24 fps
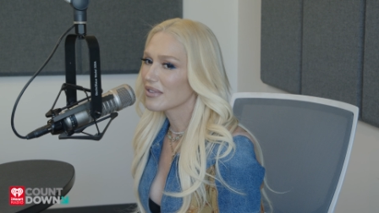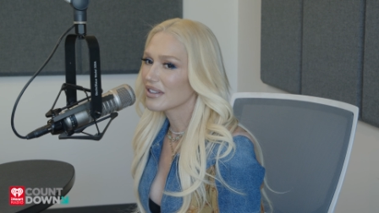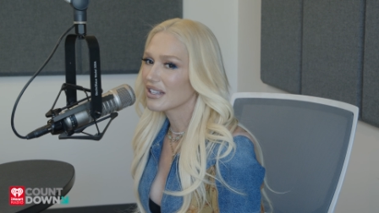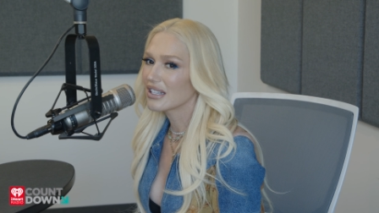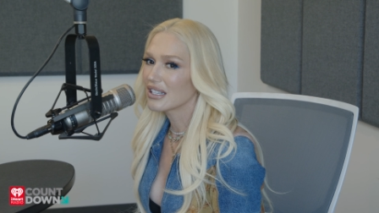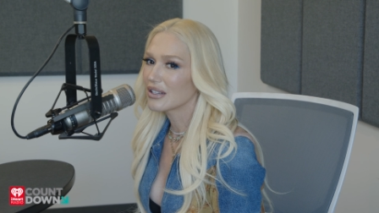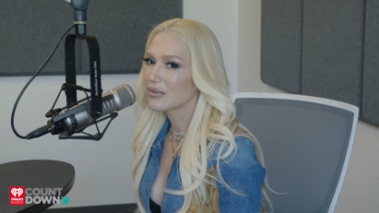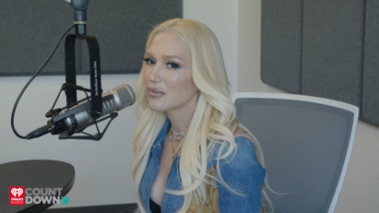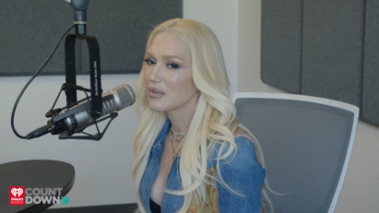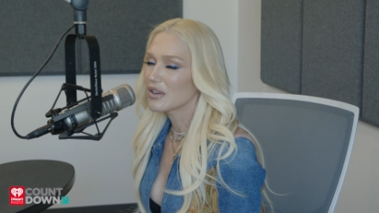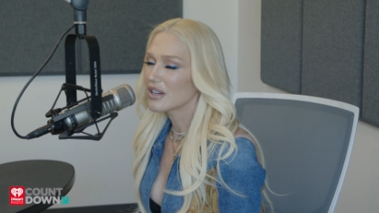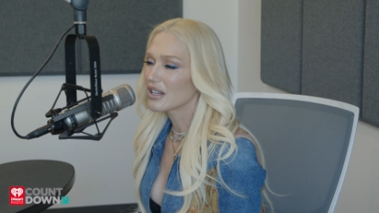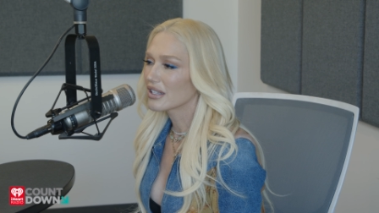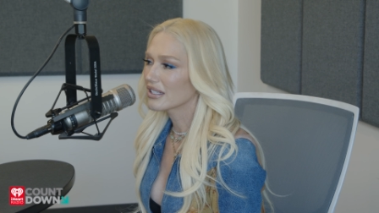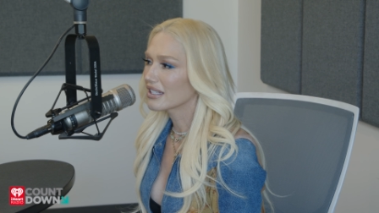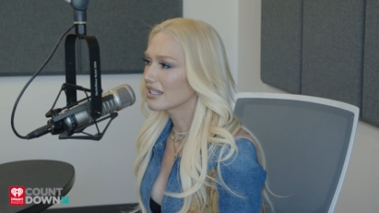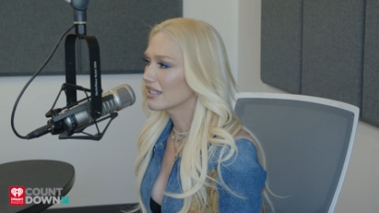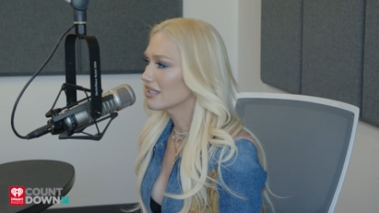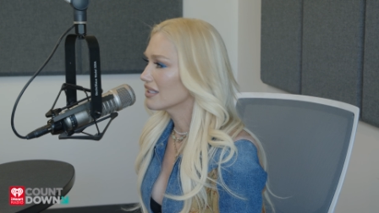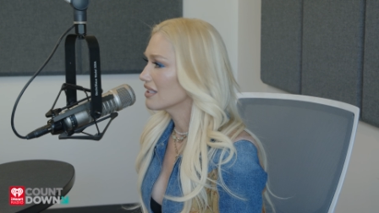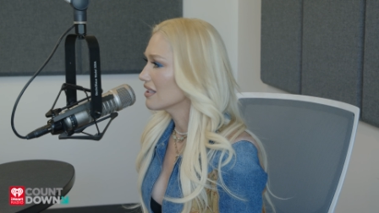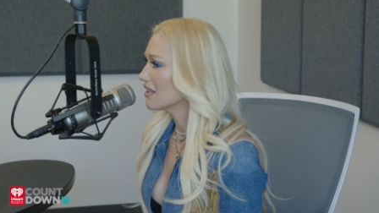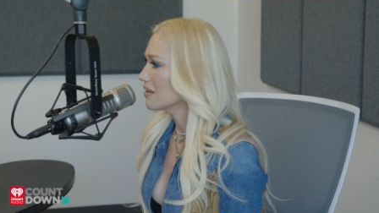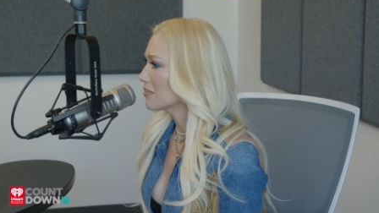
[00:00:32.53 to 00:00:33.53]
ready to walk
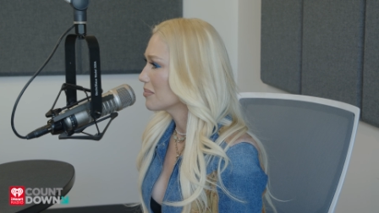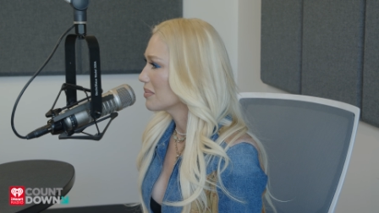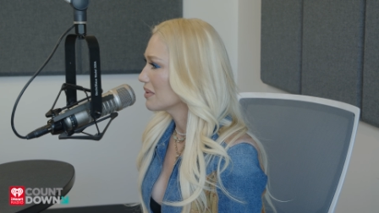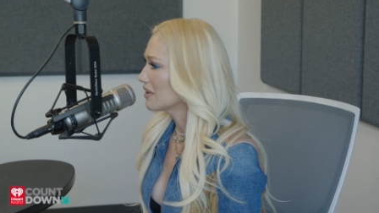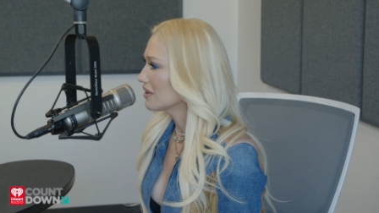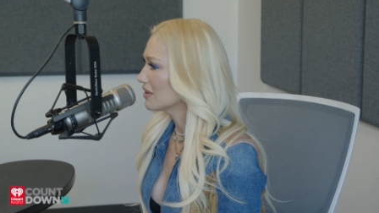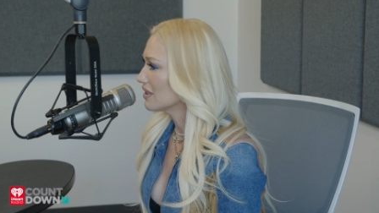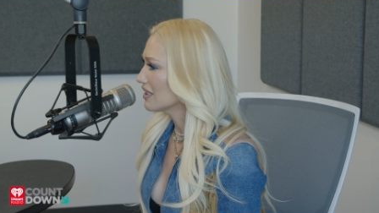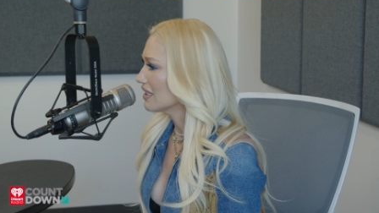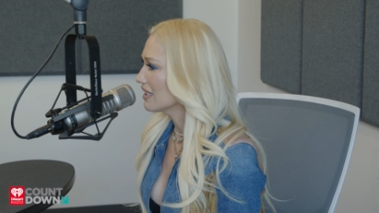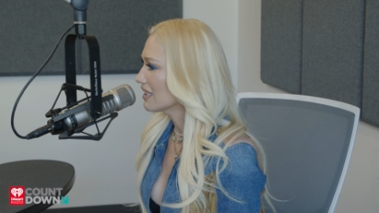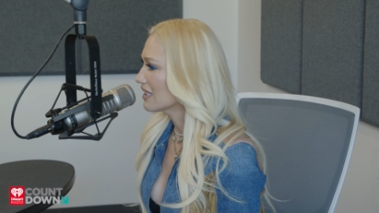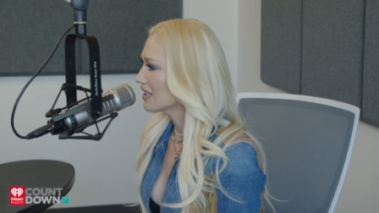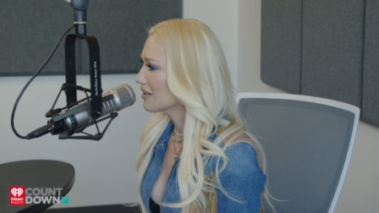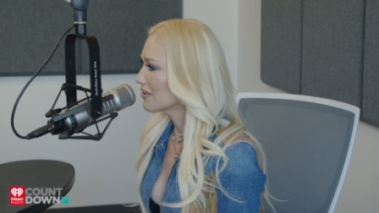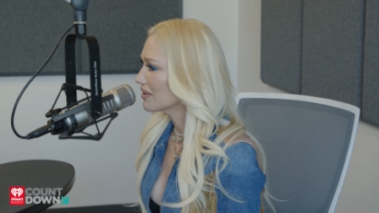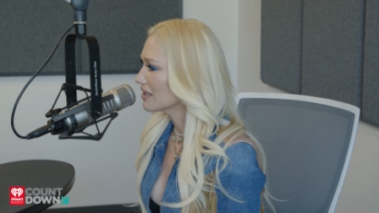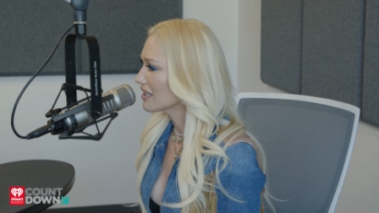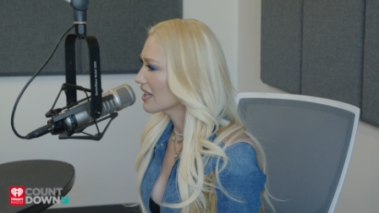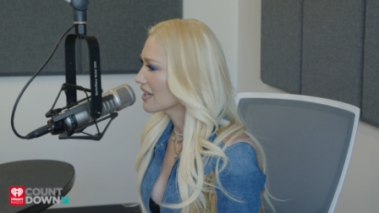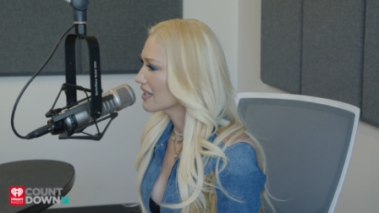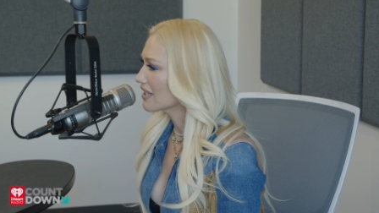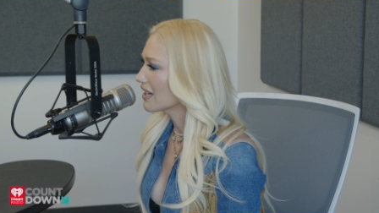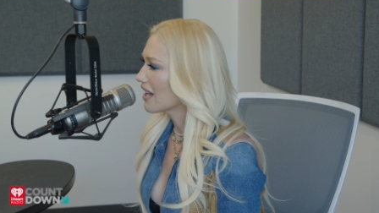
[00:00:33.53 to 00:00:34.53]
into the building, and I
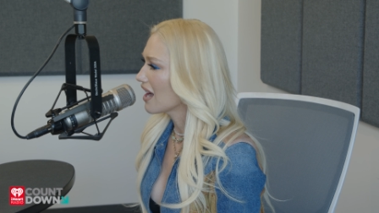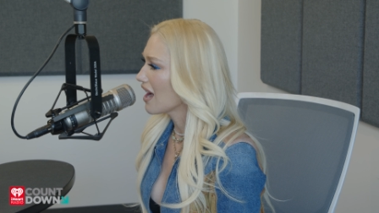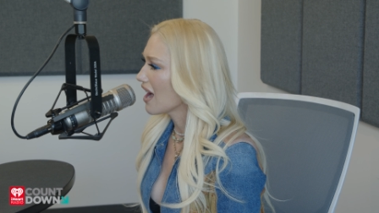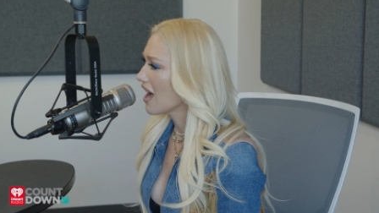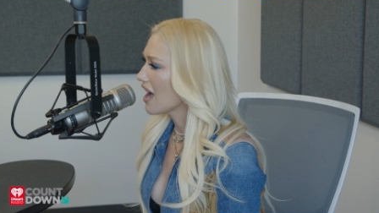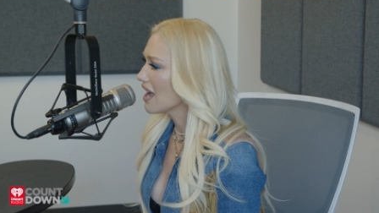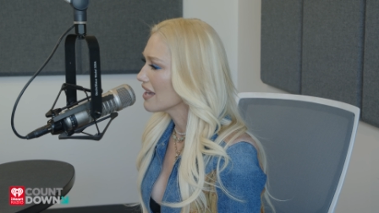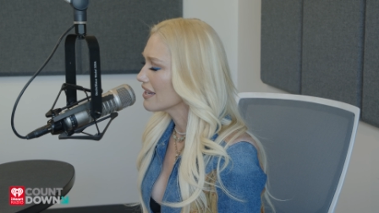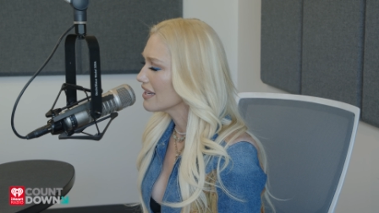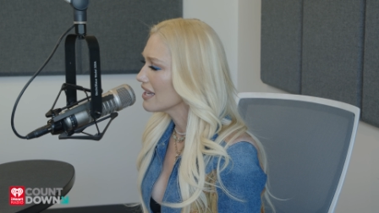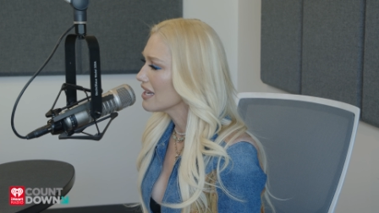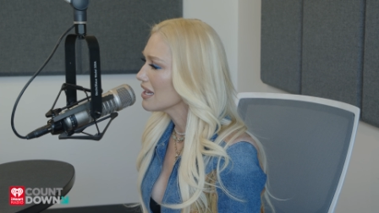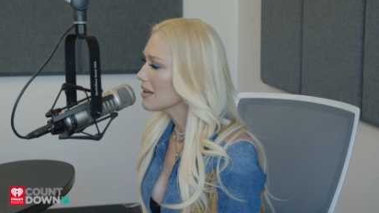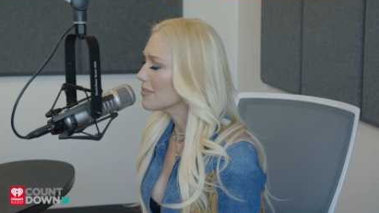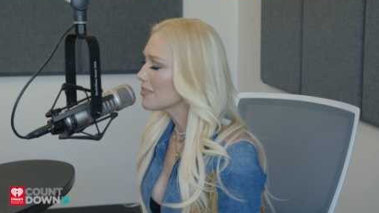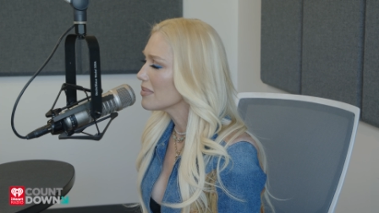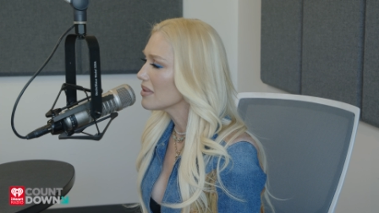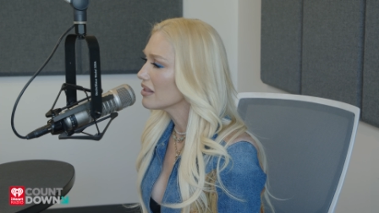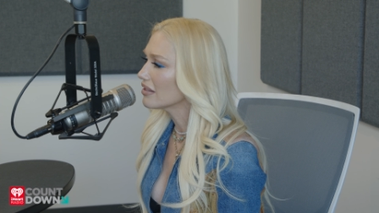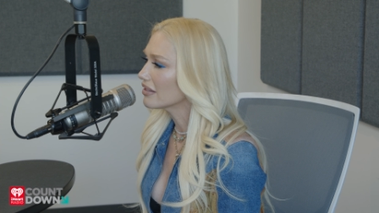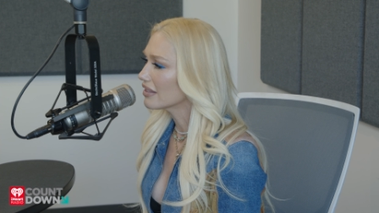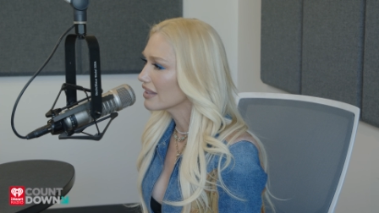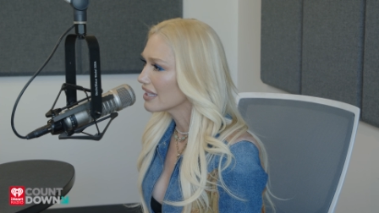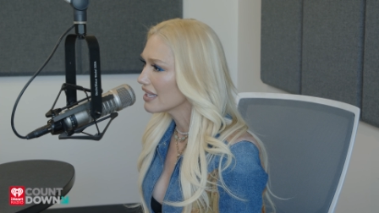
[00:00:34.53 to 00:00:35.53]
was like, I can't
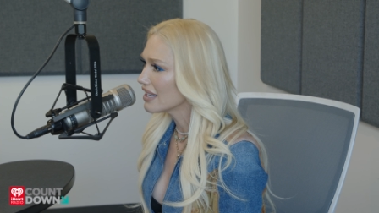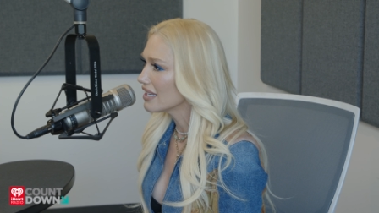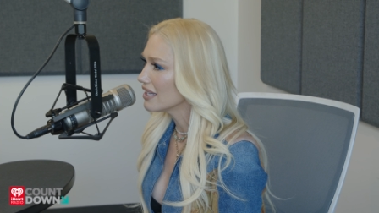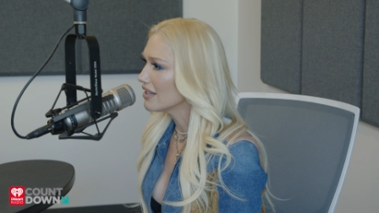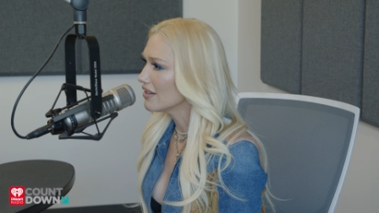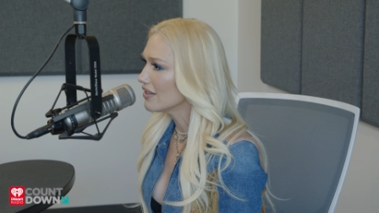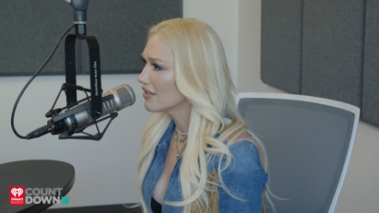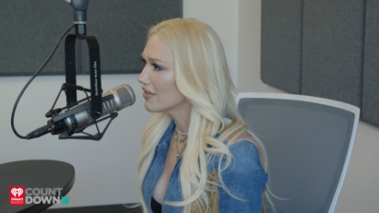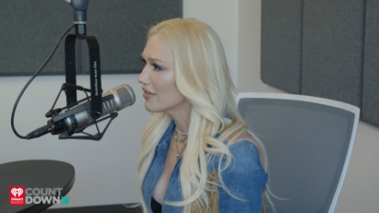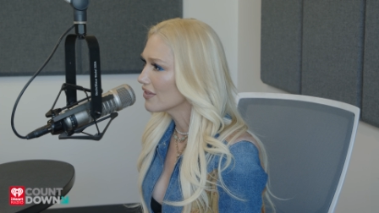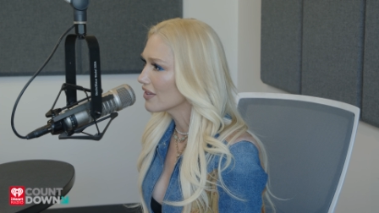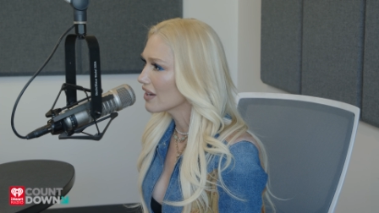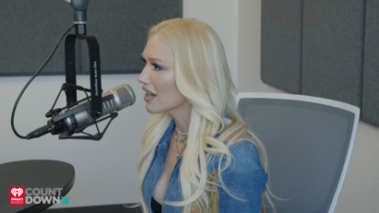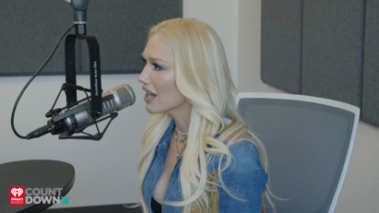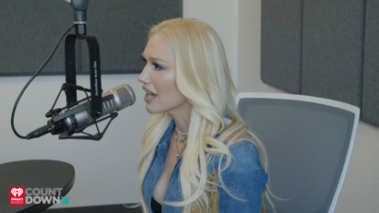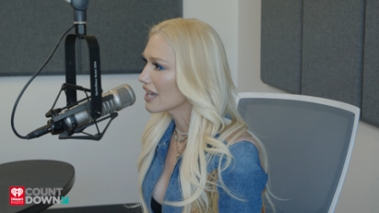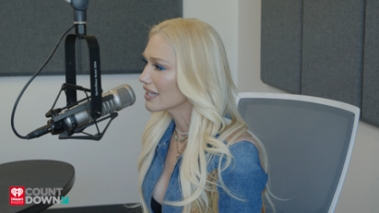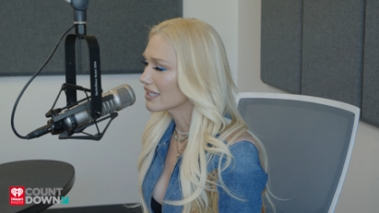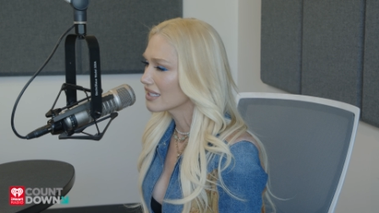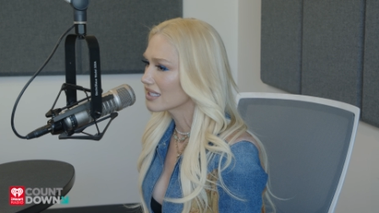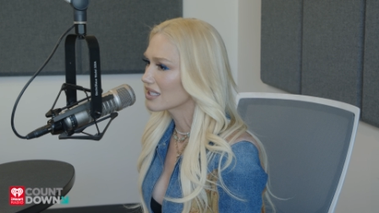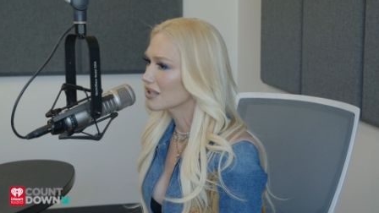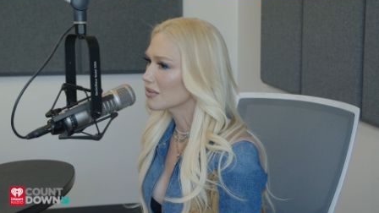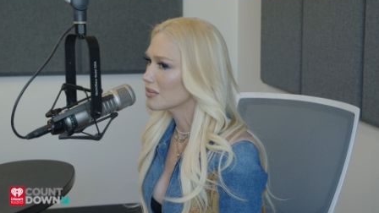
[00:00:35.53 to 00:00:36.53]
believe
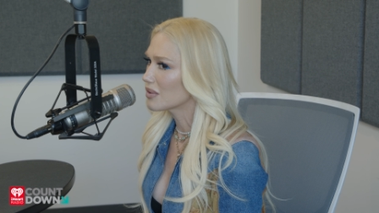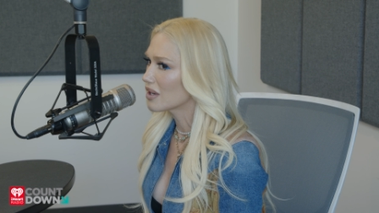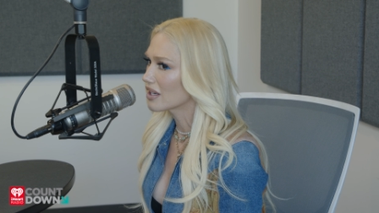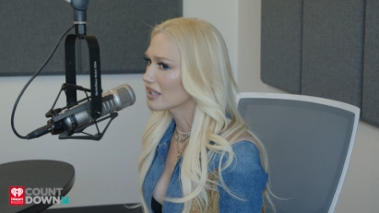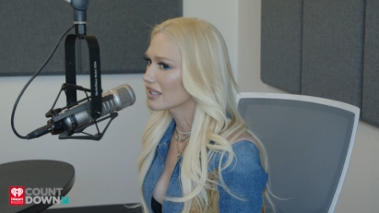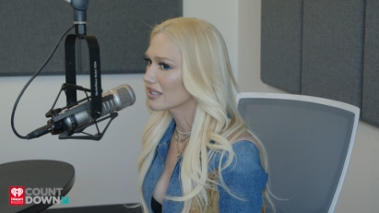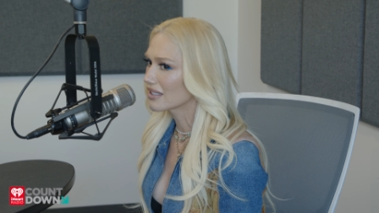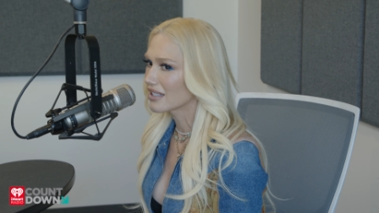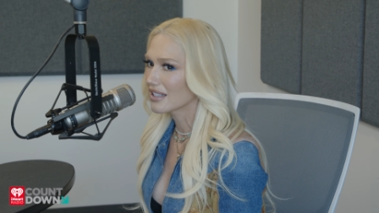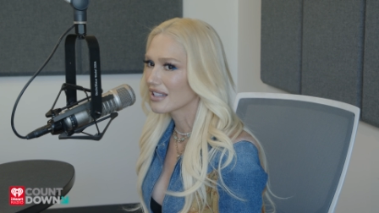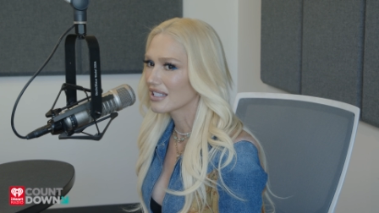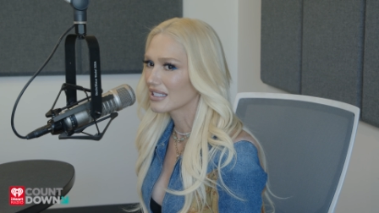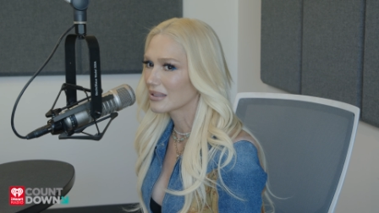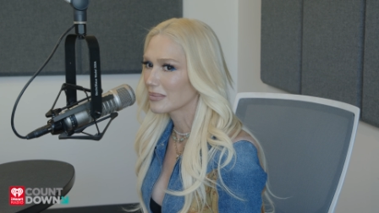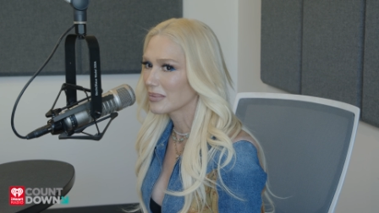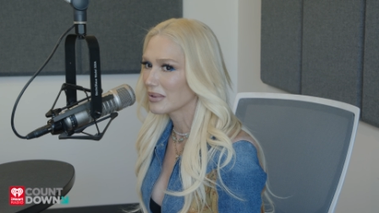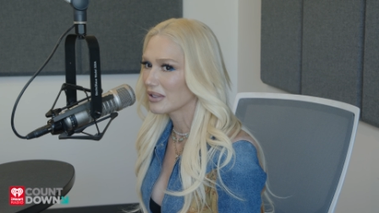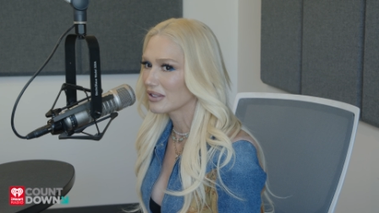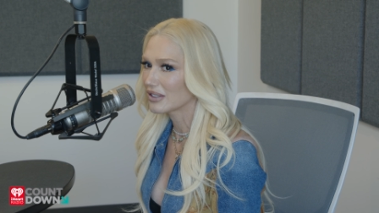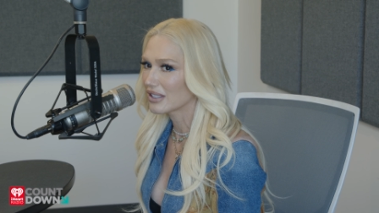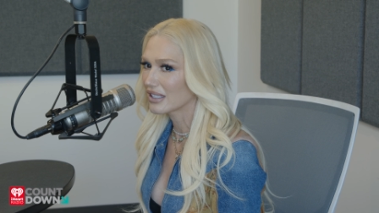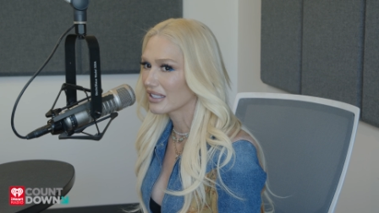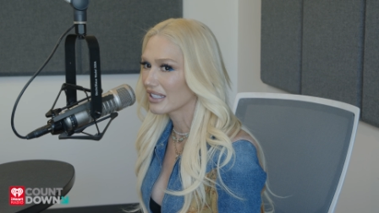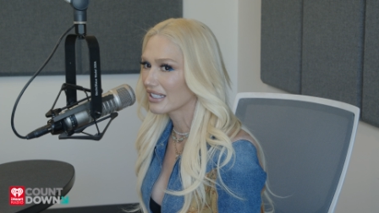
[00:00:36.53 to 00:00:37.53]
I get to walk into this
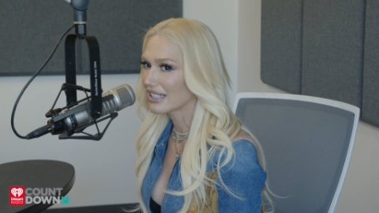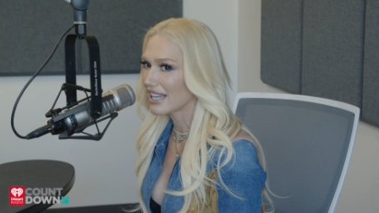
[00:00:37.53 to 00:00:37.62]
building.